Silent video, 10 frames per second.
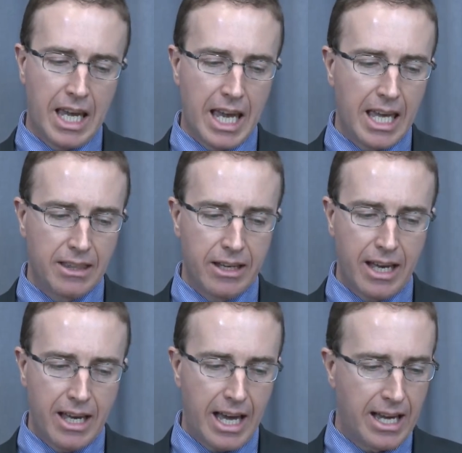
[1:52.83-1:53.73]
And
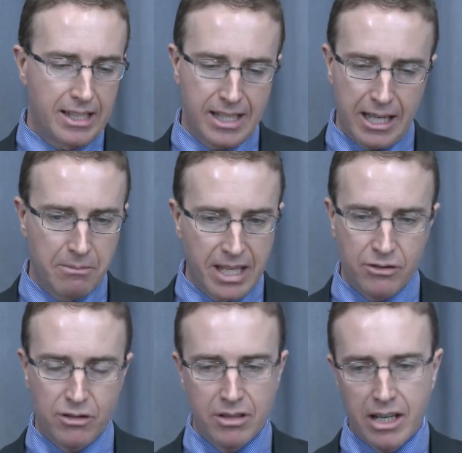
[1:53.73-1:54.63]
as I
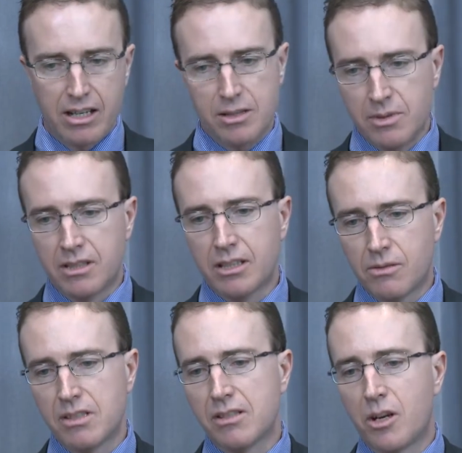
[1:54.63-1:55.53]
mentioned, there has been an
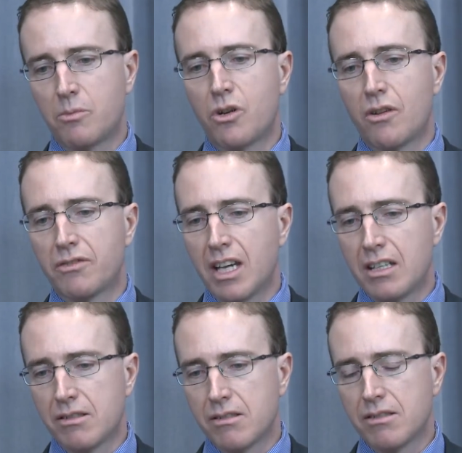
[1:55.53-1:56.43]
increased number of
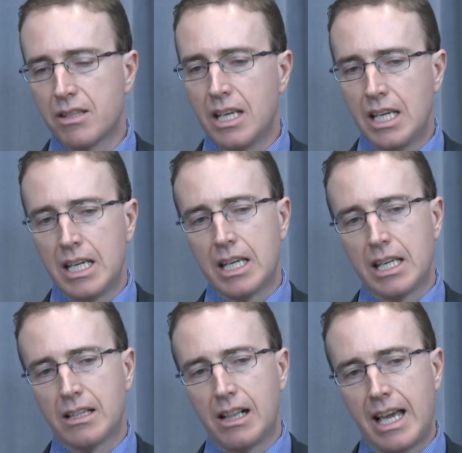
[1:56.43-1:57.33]
cases
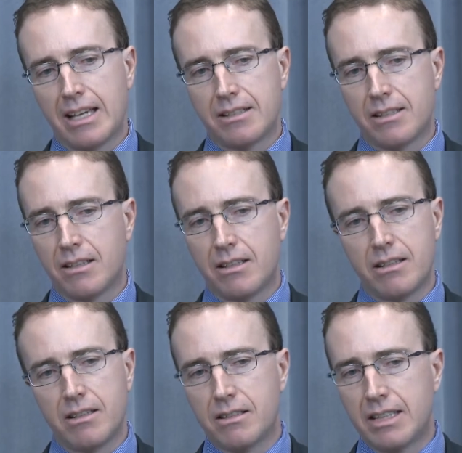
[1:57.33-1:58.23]
in the last
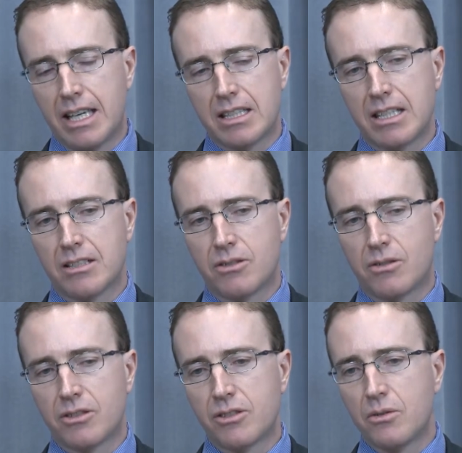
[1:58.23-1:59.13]
10 years
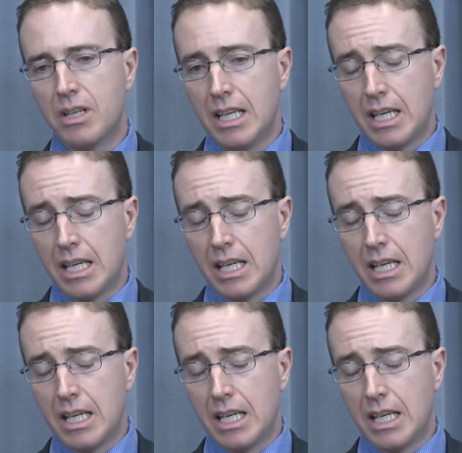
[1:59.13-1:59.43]
or so.